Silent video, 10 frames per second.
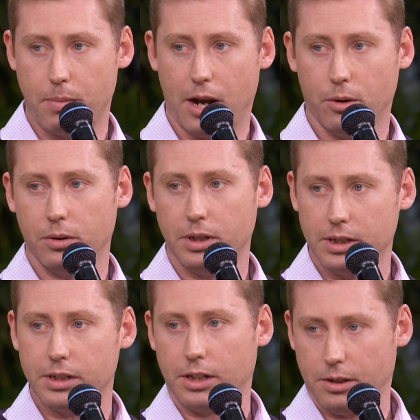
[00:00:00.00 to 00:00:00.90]
panel,
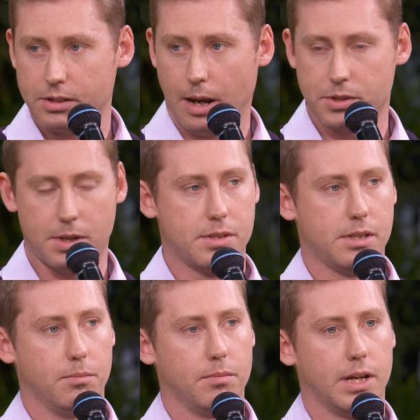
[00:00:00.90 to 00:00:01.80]
you know, type
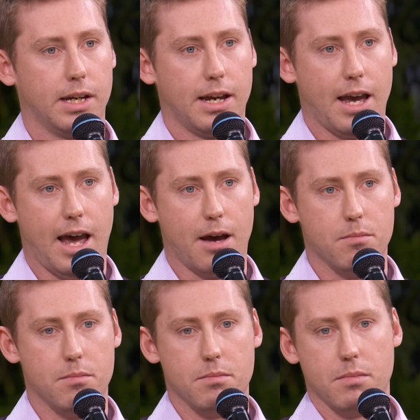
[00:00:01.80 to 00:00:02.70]
system.
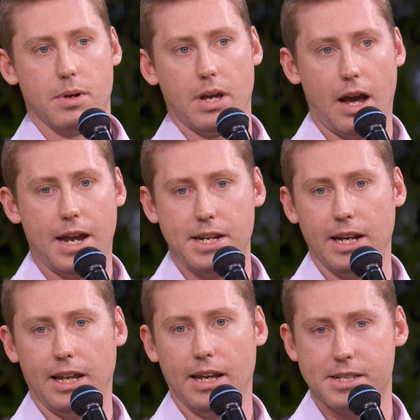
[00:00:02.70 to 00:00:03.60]

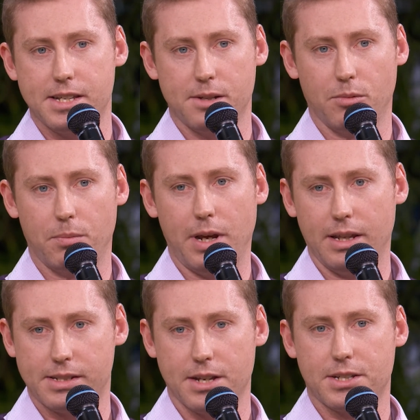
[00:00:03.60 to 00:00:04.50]
Ideally, a system would
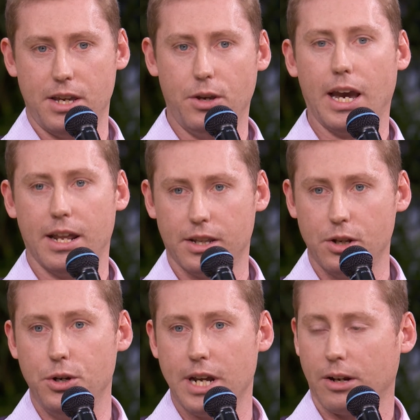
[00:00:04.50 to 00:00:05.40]
be such that you get
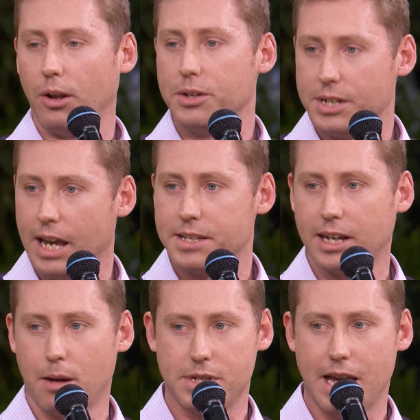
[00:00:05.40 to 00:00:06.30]
the new technology as
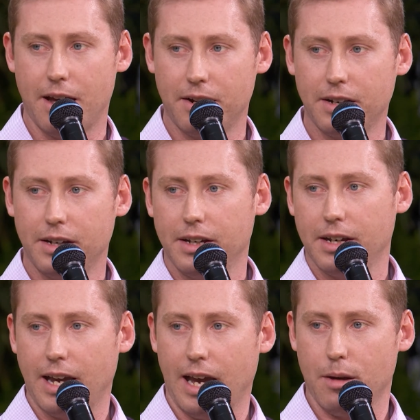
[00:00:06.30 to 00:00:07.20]
it comes out.
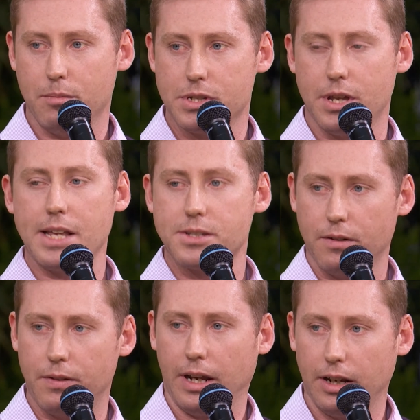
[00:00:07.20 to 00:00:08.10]
So that
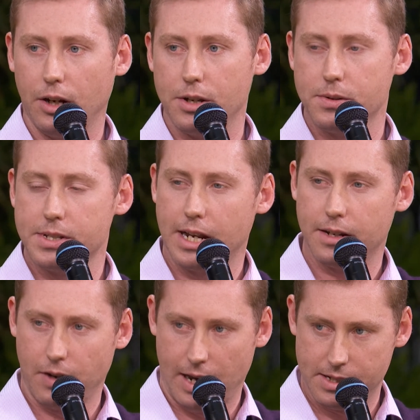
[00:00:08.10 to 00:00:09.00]
sort of thing, you know, to
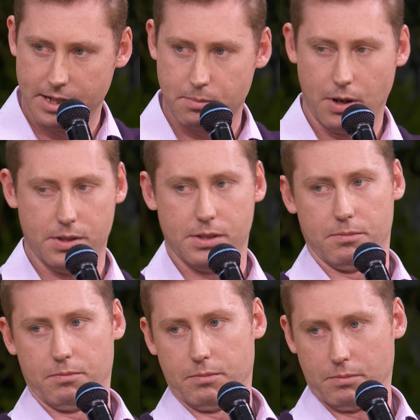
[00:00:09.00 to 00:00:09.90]
incentivize, I suppose,
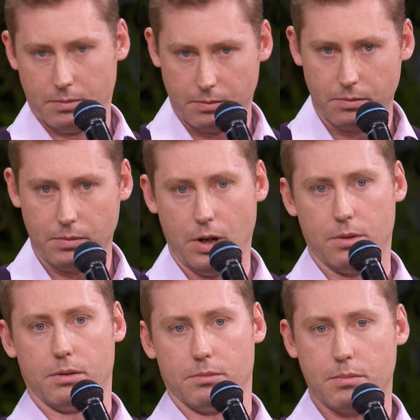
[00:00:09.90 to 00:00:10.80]
you
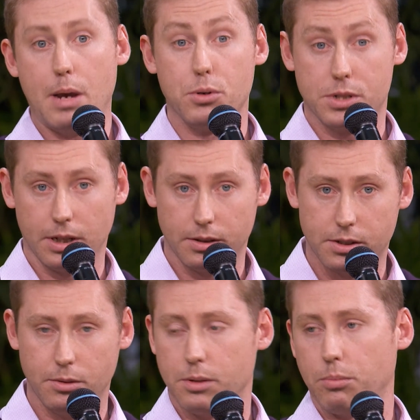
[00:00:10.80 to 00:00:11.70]
know, people
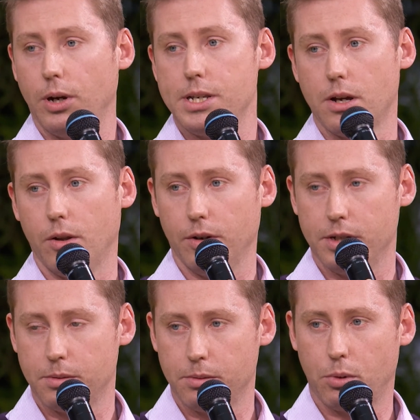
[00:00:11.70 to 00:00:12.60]
to deploy solar
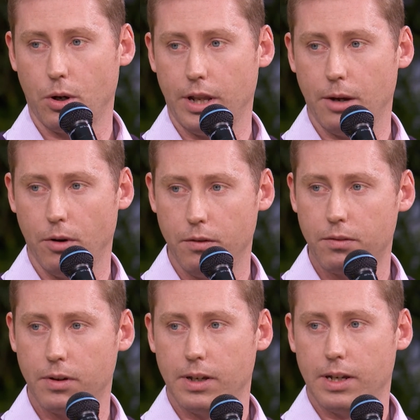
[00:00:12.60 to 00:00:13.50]
and to put it on their
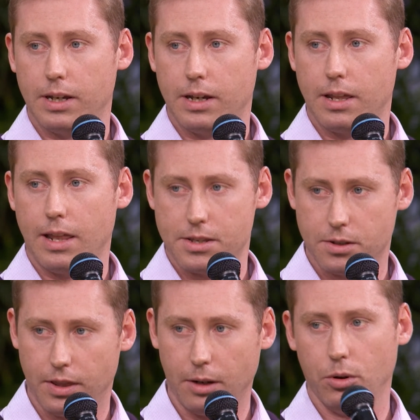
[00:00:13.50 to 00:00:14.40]
roof, that
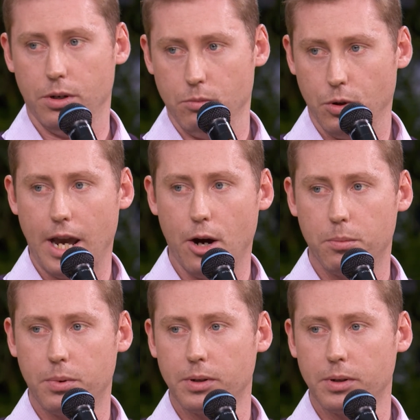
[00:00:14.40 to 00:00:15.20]
sort of thing would help.